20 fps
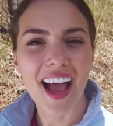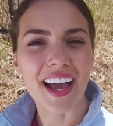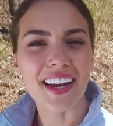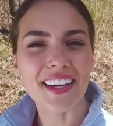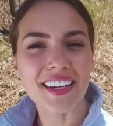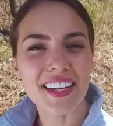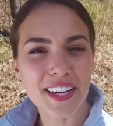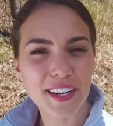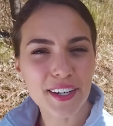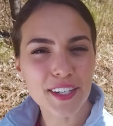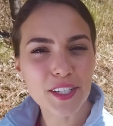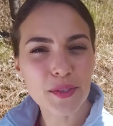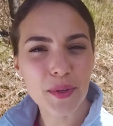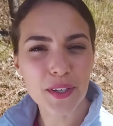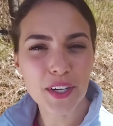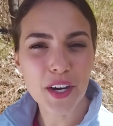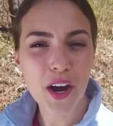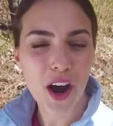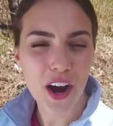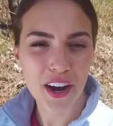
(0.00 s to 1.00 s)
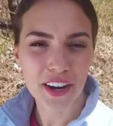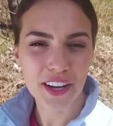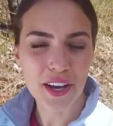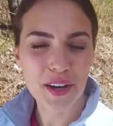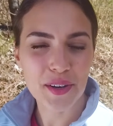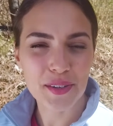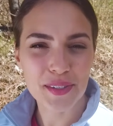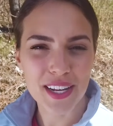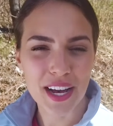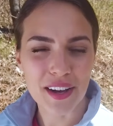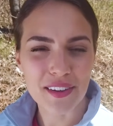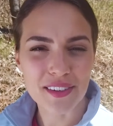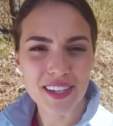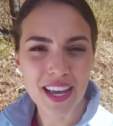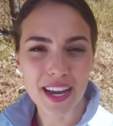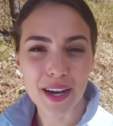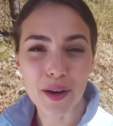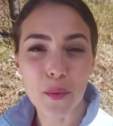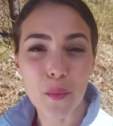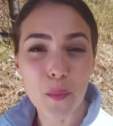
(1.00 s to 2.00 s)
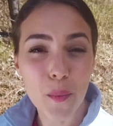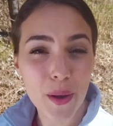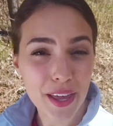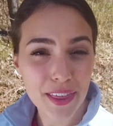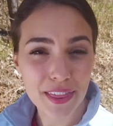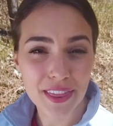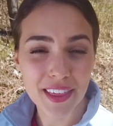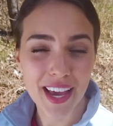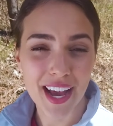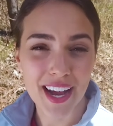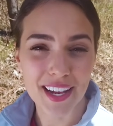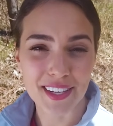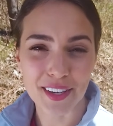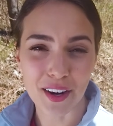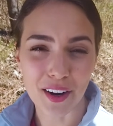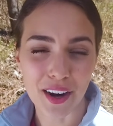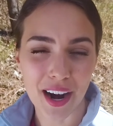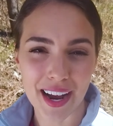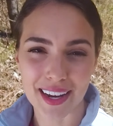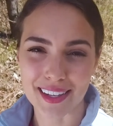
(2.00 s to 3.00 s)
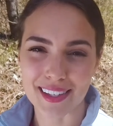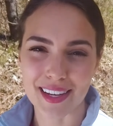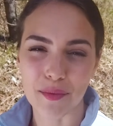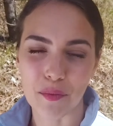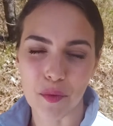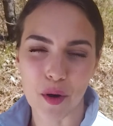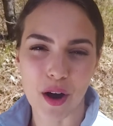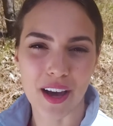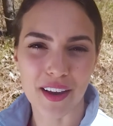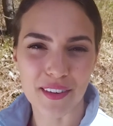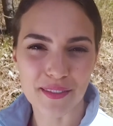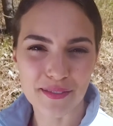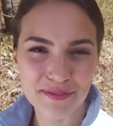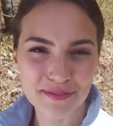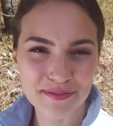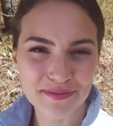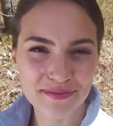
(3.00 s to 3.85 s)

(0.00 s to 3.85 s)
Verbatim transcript: And here's what our audio sounds like with the SRXM1.